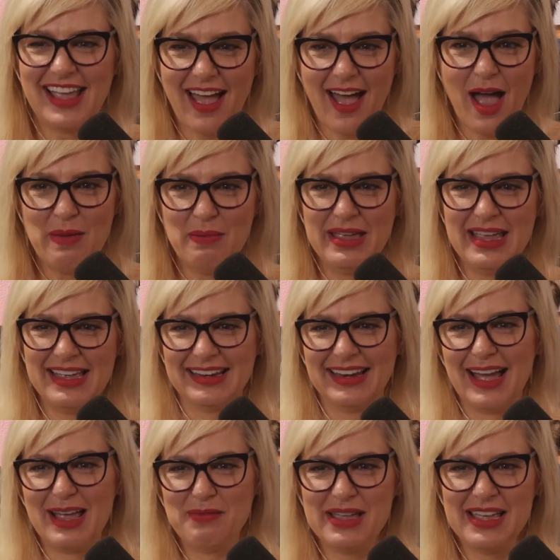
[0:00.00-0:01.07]
Yeah, I'm
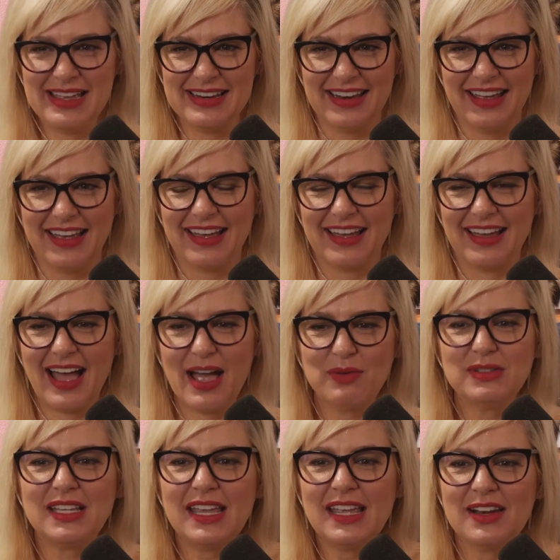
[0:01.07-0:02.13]
in. I
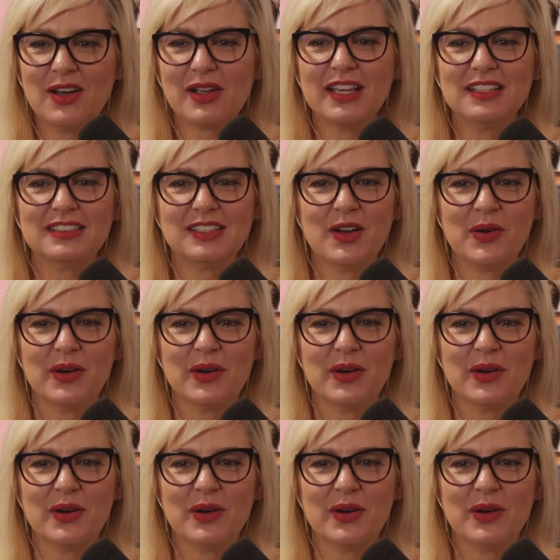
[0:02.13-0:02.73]
was in. Okay, so...